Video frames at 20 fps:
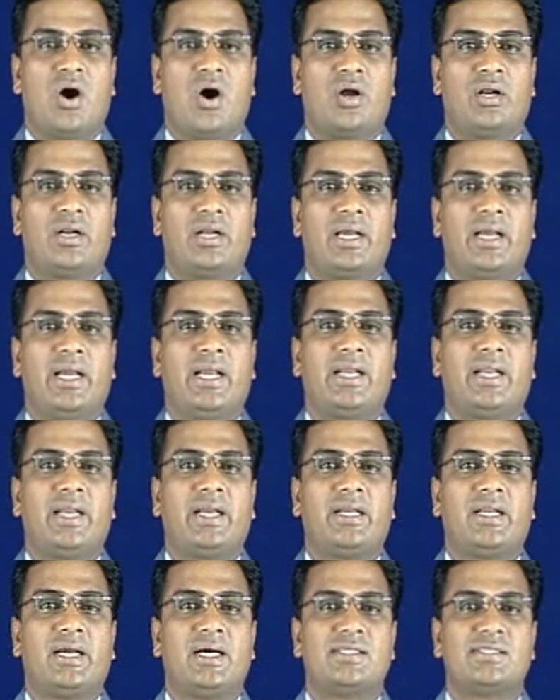Or
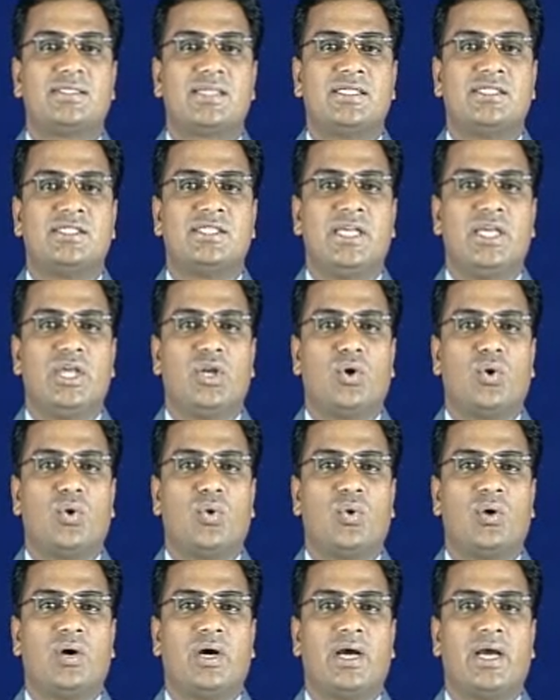it returns
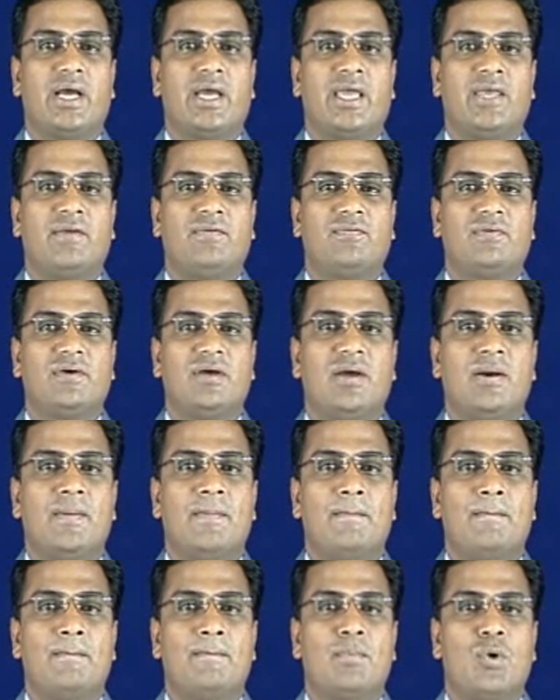0 if
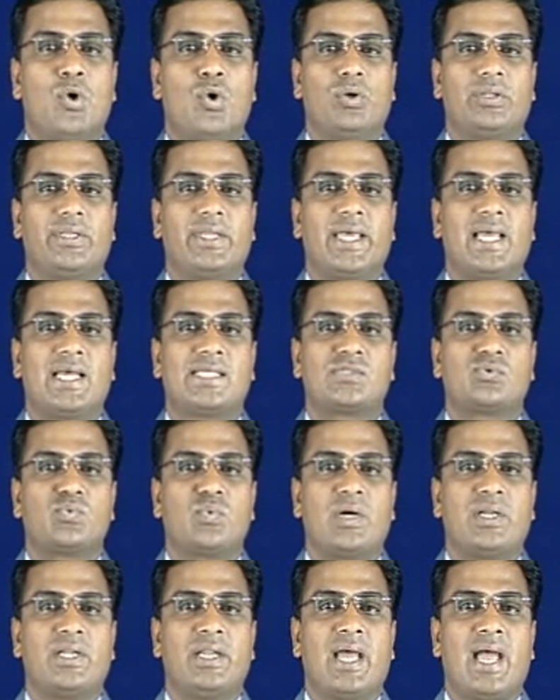both
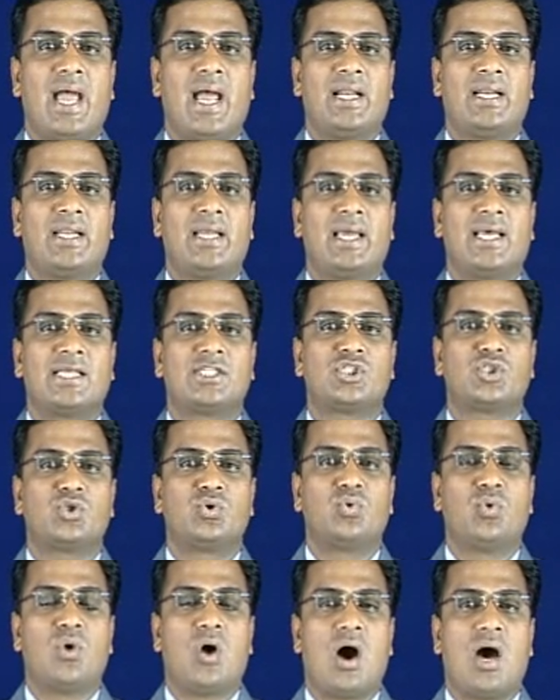S1 and
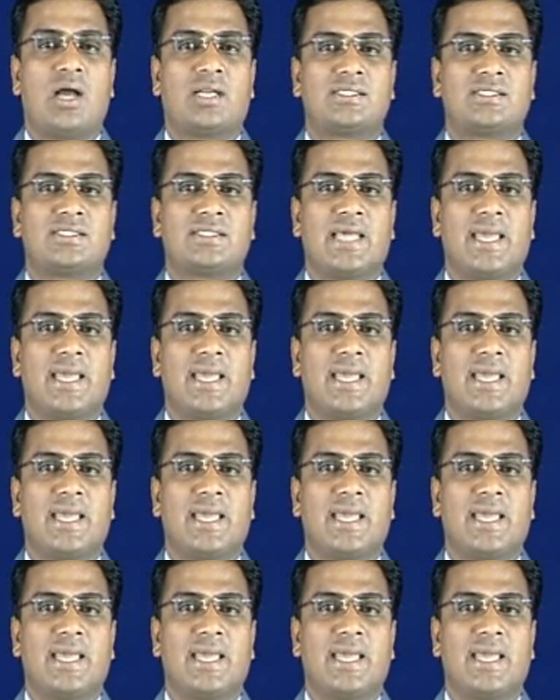S2 are